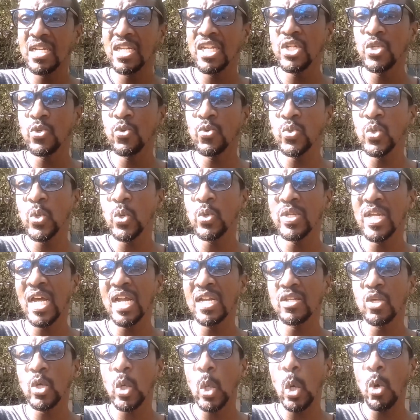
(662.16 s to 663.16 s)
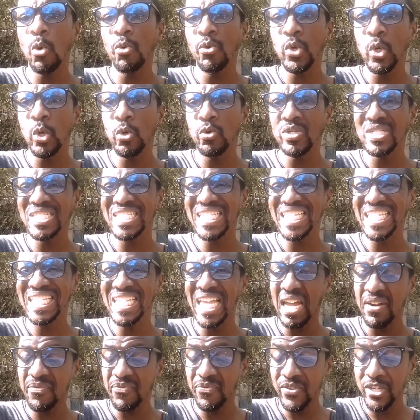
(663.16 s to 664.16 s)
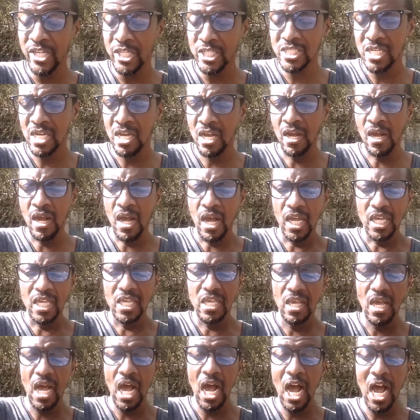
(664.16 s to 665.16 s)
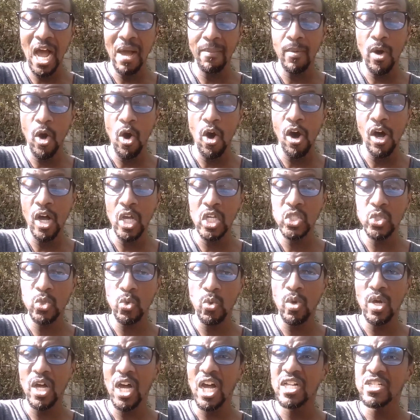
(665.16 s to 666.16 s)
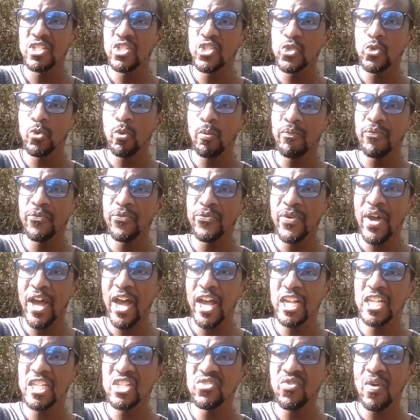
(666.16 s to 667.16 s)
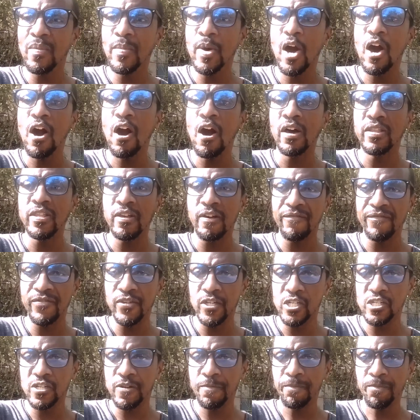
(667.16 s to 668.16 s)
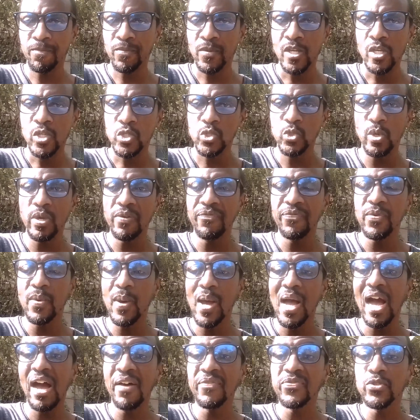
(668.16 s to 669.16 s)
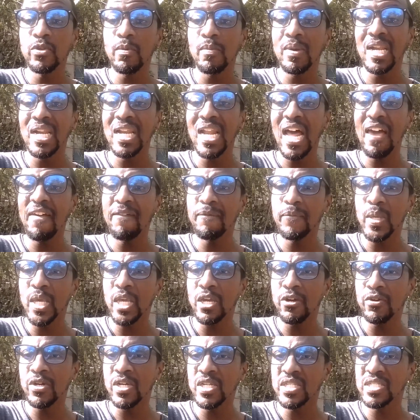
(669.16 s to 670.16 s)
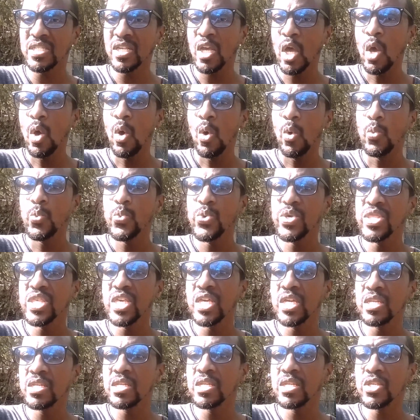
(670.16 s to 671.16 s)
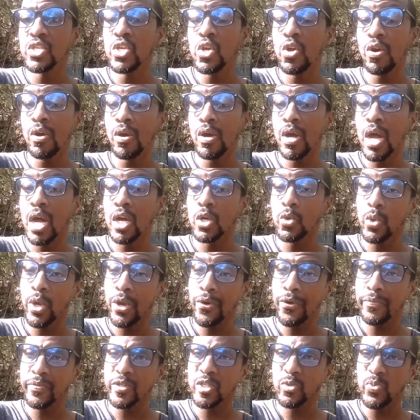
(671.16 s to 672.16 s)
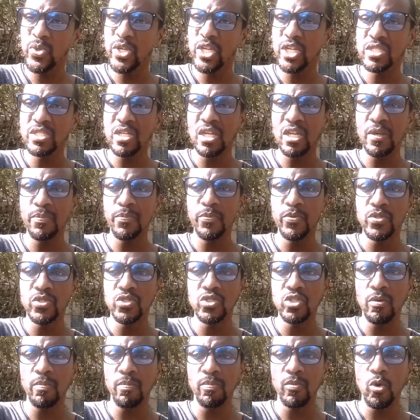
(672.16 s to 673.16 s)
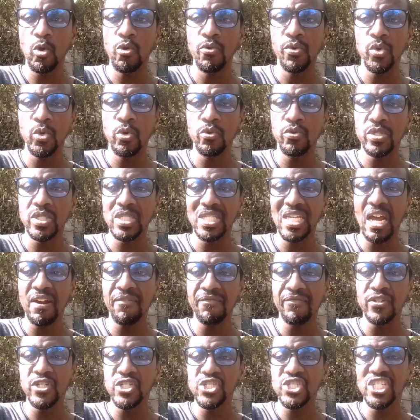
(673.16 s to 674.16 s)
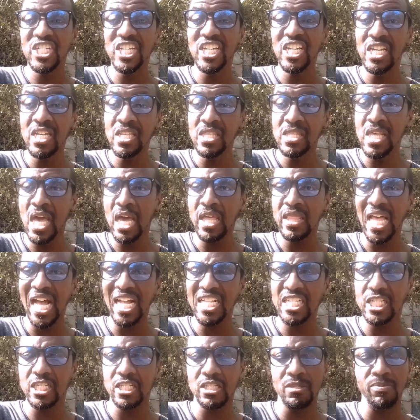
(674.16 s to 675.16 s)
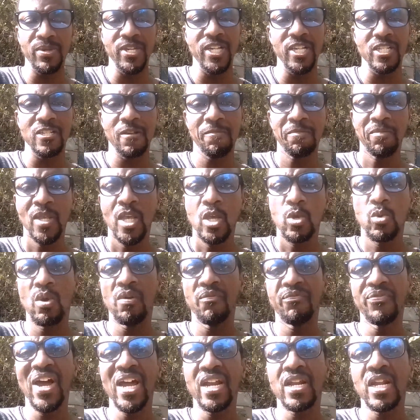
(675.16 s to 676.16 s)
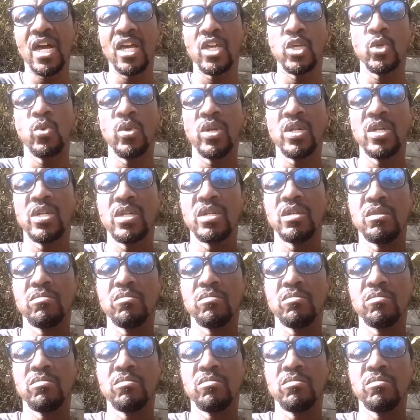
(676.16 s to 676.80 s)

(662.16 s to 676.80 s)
did you know that Corydoras catfish also consume fries from other fish? So if you have some live bearers within your aquarium space and you put some Corydoras catfish in that space, you will find that you will